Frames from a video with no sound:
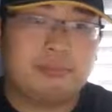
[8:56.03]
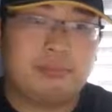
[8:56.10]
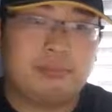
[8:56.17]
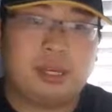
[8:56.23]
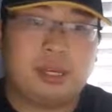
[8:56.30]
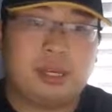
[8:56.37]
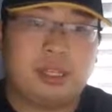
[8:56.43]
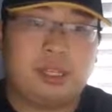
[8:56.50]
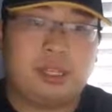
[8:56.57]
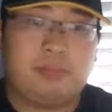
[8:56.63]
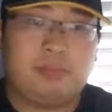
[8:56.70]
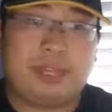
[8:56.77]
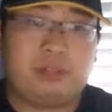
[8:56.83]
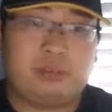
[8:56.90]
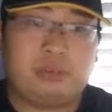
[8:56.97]

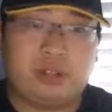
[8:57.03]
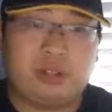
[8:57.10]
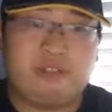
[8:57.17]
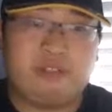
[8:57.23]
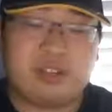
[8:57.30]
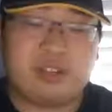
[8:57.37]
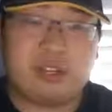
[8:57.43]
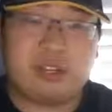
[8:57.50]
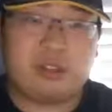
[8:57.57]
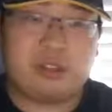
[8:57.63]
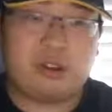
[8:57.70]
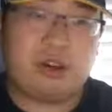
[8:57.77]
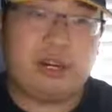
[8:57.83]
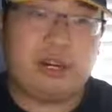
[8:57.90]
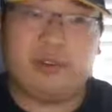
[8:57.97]
Because Mason Rudolph is going to
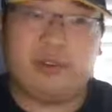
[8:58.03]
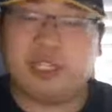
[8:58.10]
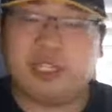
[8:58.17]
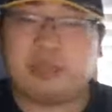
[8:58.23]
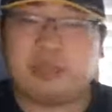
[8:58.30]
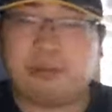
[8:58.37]
start, and he's